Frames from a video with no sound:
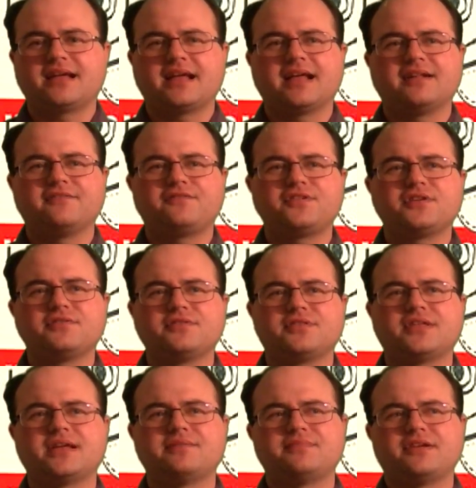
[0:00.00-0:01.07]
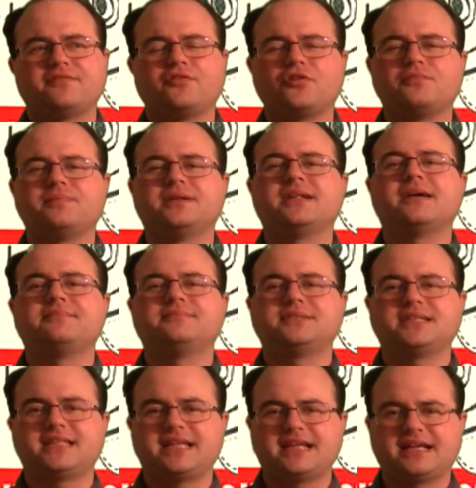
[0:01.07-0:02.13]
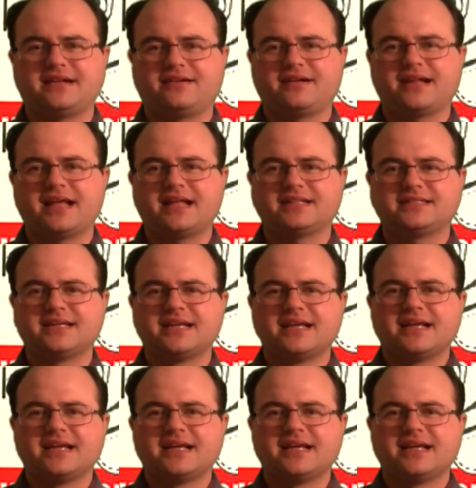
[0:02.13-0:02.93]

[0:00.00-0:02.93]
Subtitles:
and few of them have opened up to the Internet.